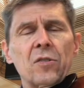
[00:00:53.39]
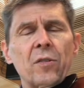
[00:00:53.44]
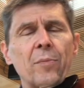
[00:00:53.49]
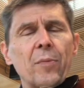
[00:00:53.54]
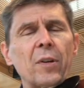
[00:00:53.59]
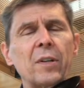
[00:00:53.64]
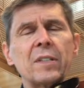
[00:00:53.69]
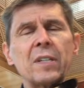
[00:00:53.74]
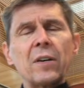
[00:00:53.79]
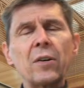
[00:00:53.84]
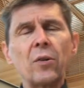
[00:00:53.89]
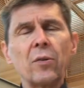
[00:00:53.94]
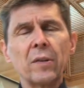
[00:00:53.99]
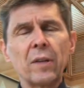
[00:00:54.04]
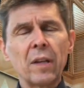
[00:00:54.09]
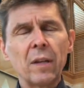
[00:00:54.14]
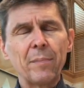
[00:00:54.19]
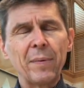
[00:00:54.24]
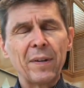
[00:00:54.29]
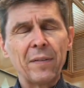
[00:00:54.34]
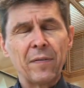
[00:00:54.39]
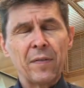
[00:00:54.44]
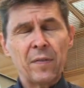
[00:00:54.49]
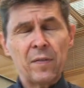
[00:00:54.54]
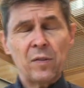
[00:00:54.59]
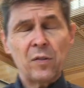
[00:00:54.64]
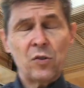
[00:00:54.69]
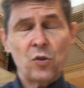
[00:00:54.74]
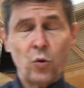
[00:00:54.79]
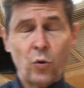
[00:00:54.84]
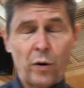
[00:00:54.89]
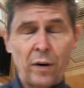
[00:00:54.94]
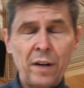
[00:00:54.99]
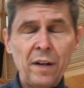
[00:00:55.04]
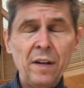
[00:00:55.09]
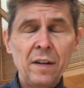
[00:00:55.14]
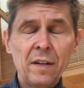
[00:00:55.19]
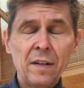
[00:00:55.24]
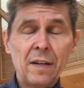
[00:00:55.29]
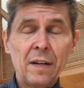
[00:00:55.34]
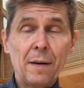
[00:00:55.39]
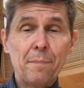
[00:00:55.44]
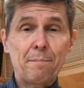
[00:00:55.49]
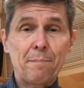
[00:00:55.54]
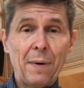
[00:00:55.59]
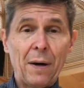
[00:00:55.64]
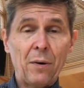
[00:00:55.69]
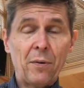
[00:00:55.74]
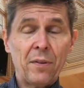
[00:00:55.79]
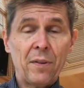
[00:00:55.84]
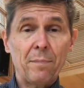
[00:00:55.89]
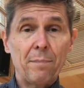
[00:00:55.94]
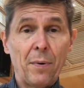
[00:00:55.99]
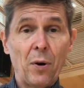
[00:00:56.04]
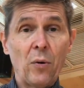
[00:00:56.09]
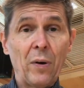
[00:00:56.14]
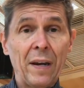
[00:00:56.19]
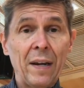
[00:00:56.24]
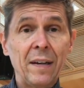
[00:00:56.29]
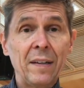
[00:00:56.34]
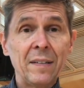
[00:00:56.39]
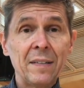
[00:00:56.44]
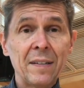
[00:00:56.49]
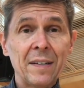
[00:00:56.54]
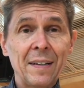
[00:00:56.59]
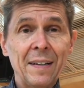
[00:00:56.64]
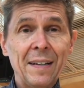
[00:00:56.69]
I'm going to tell you a little bit of story about the bow hand,